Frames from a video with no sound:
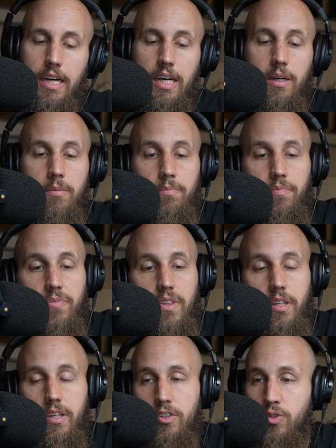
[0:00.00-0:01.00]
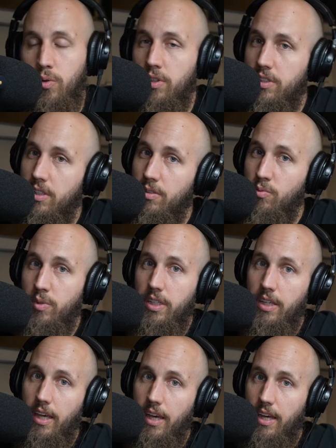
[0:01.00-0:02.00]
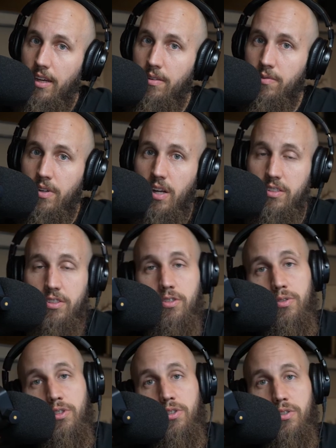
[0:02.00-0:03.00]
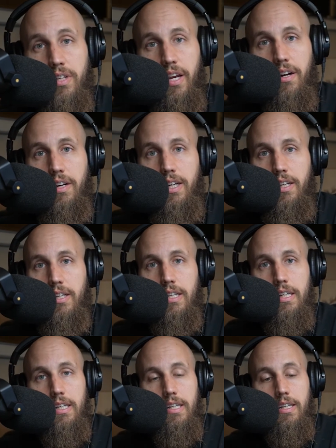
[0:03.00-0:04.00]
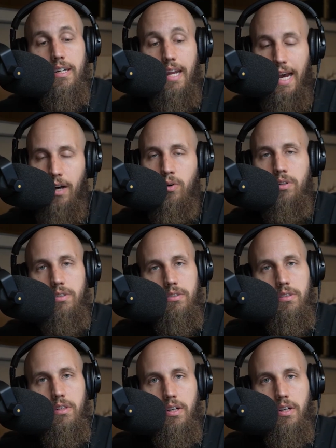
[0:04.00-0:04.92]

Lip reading: In Georgia, we have constitutional carry now,